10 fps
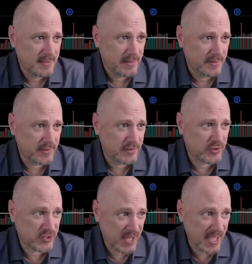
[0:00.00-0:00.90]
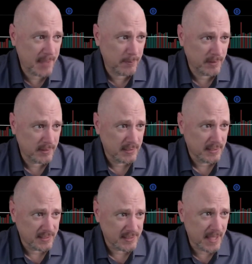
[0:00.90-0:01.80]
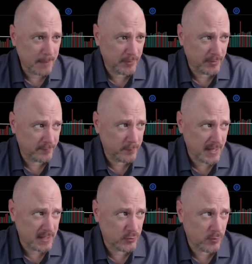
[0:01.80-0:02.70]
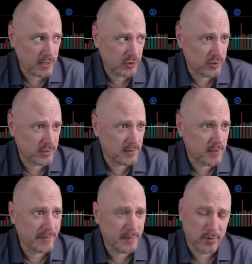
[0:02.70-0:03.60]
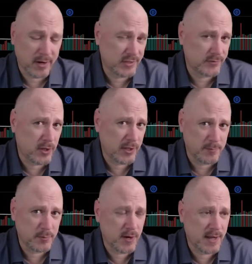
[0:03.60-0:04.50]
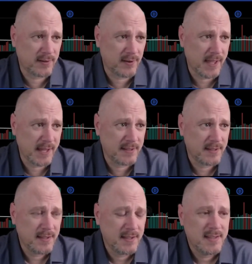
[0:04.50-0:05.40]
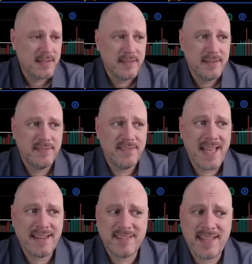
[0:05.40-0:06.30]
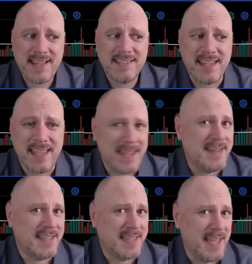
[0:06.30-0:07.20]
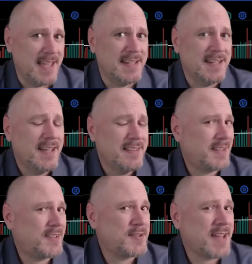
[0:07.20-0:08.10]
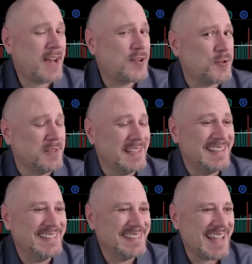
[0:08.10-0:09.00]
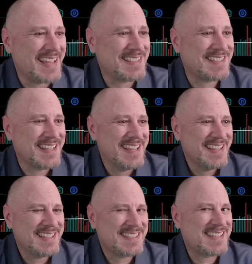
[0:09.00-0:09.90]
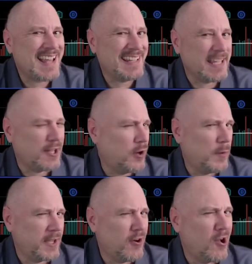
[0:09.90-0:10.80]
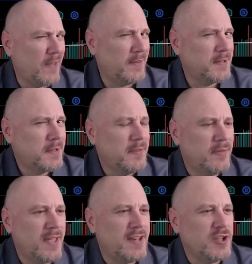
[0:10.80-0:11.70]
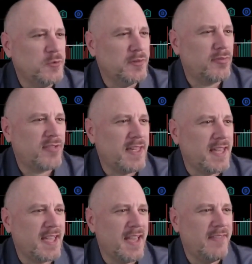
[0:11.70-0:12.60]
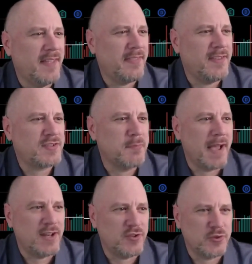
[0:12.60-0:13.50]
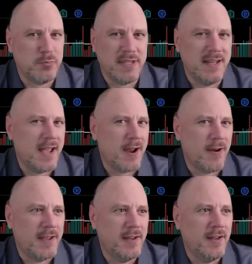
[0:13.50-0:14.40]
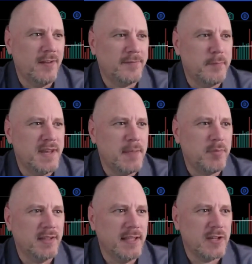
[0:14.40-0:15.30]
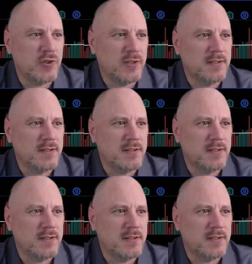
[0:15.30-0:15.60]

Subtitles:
the same depth of penetration on the price volume trend line. That tends to indicate that there's actually less selling going on than you would think, and that this might just be an area of manipulation.